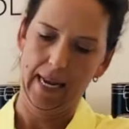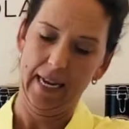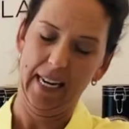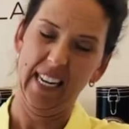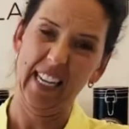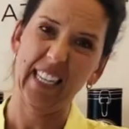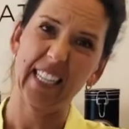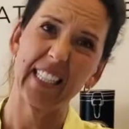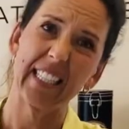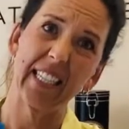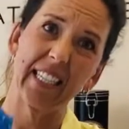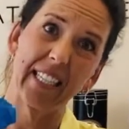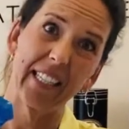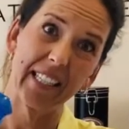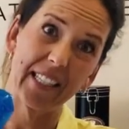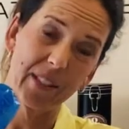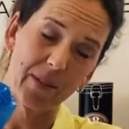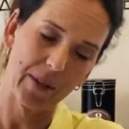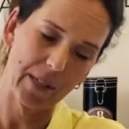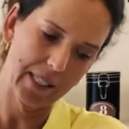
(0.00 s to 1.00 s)
Like I said, it
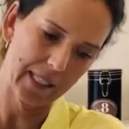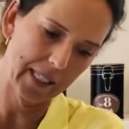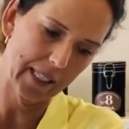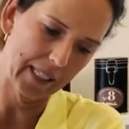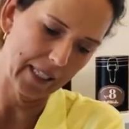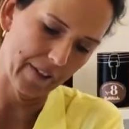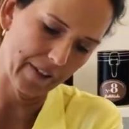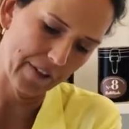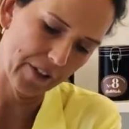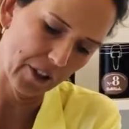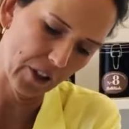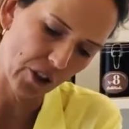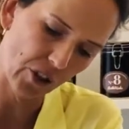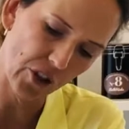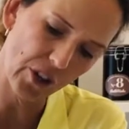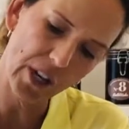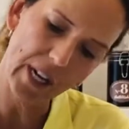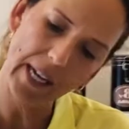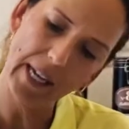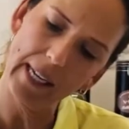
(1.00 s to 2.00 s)
is quite stiff, so
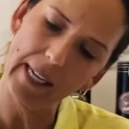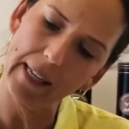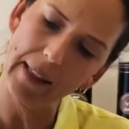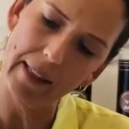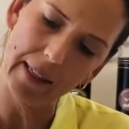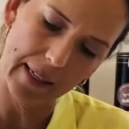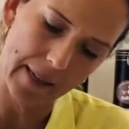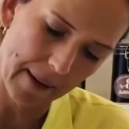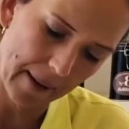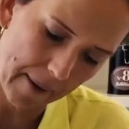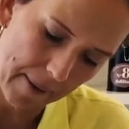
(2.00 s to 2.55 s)
try and get the